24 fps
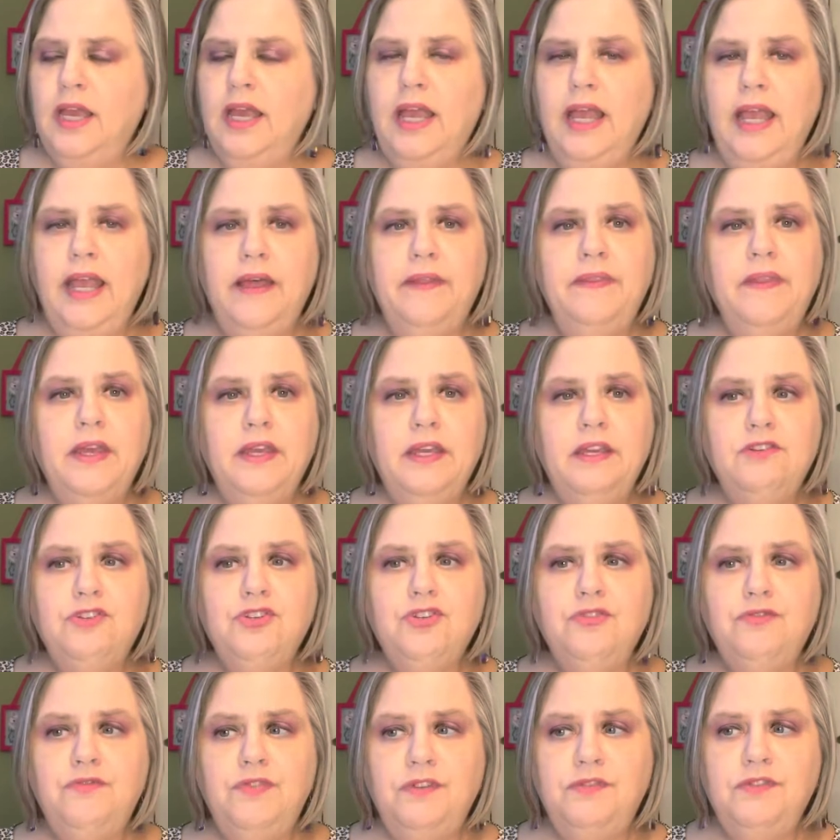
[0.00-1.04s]
And that gives
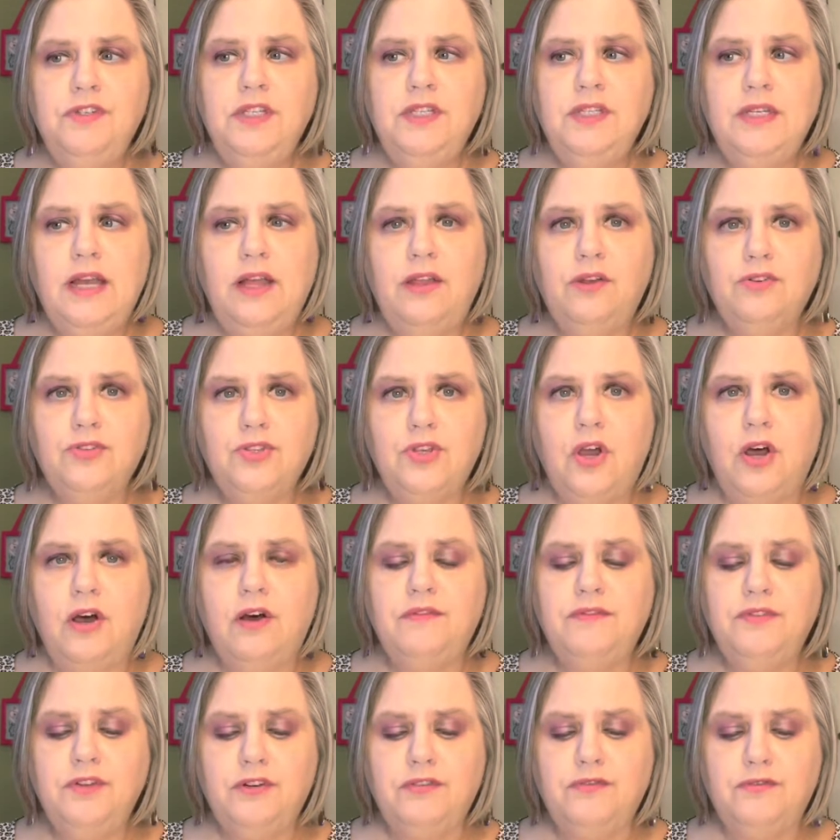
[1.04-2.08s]
you $15
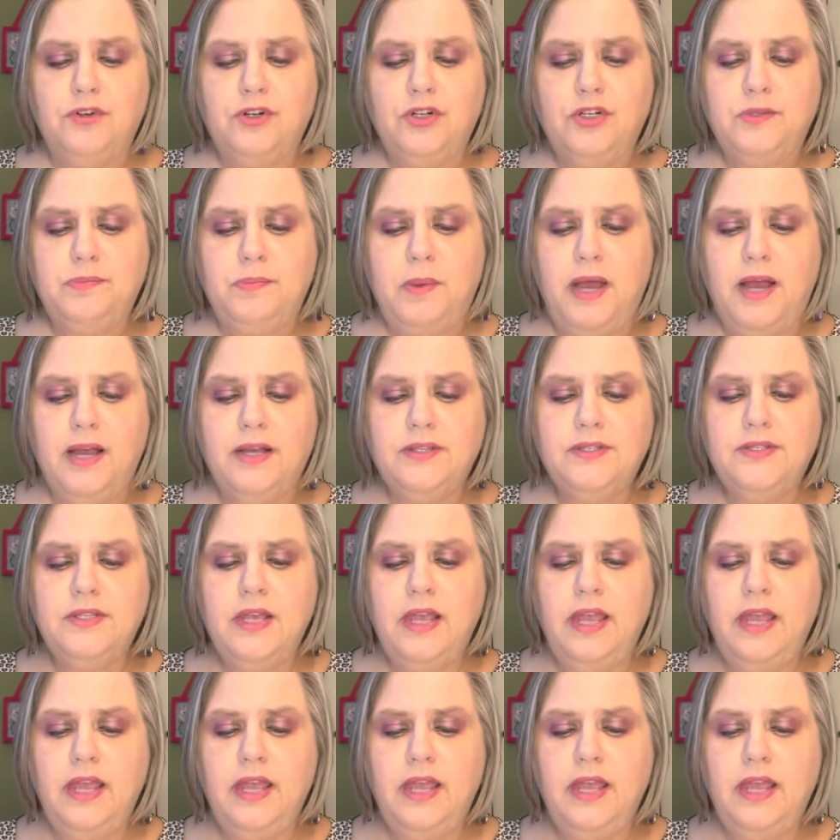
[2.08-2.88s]
off your first box.